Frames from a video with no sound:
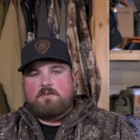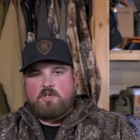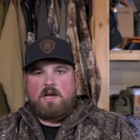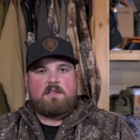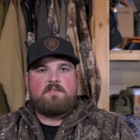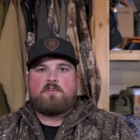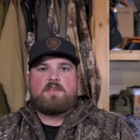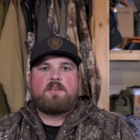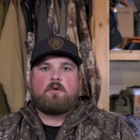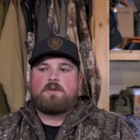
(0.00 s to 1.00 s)
try to leave your
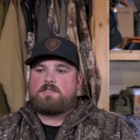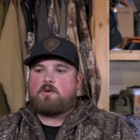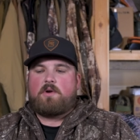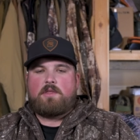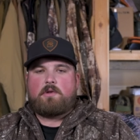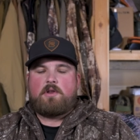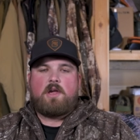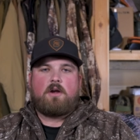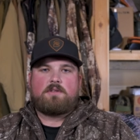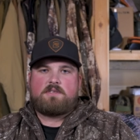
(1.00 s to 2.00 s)
decoys twenty, thirty
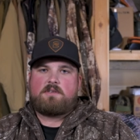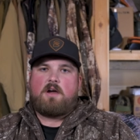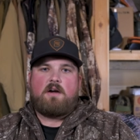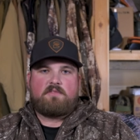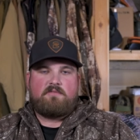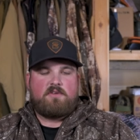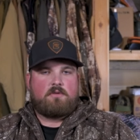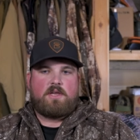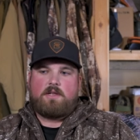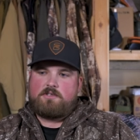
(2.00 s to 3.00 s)
yards off the
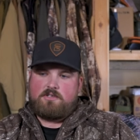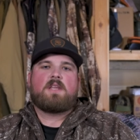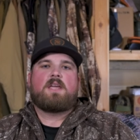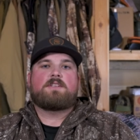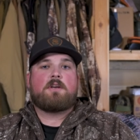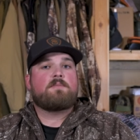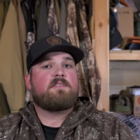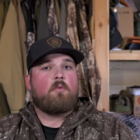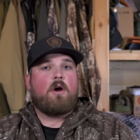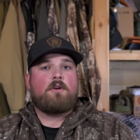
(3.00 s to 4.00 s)
field edge. In terms
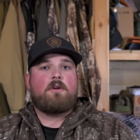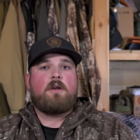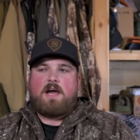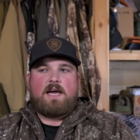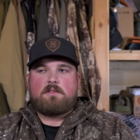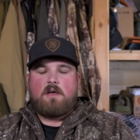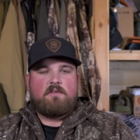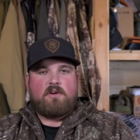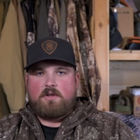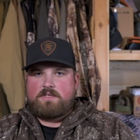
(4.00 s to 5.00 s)
of water, I
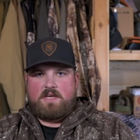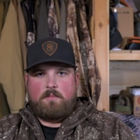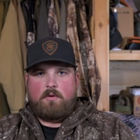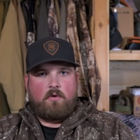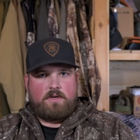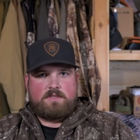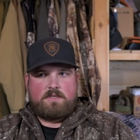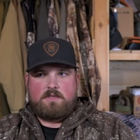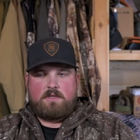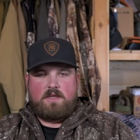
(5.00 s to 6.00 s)
love hunting a
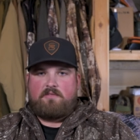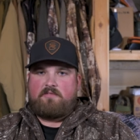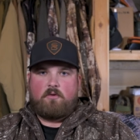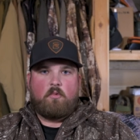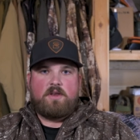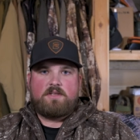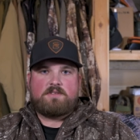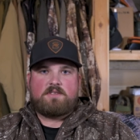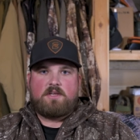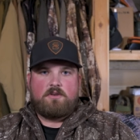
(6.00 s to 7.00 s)
point if the wind
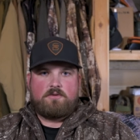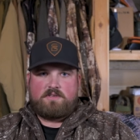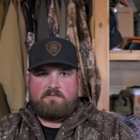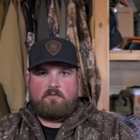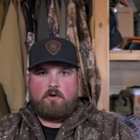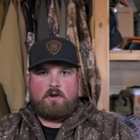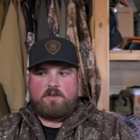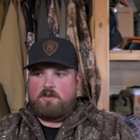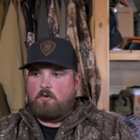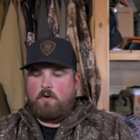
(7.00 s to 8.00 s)
is conducive for it.
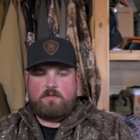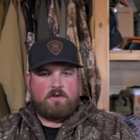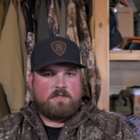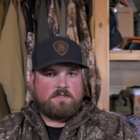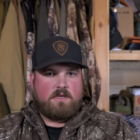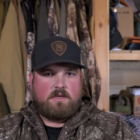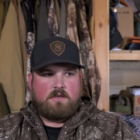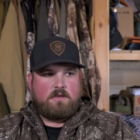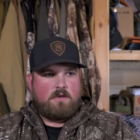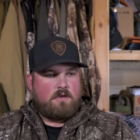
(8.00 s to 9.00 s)
You know, whether it's
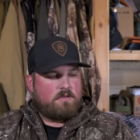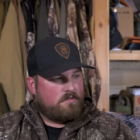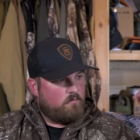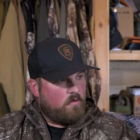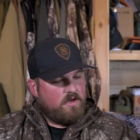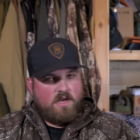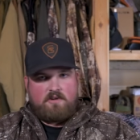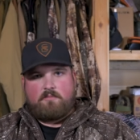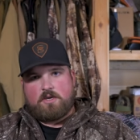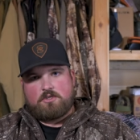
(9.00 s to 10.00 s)
a, a wind
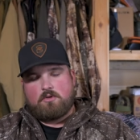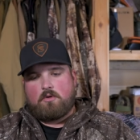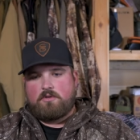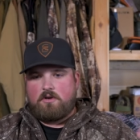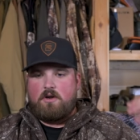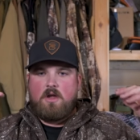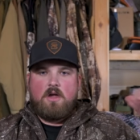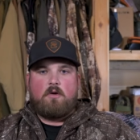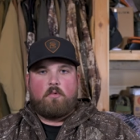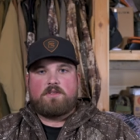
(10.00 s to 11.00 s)
off my shoulder,
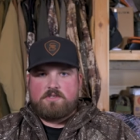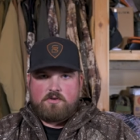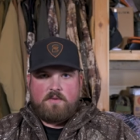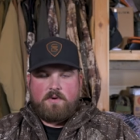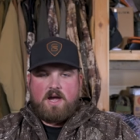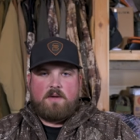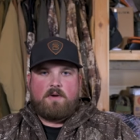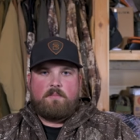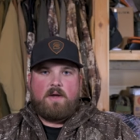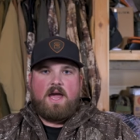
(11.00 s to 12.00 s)
wind straight behind
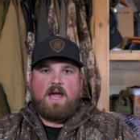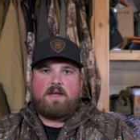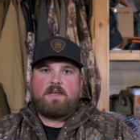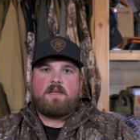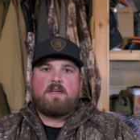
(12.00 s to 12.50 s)
my back,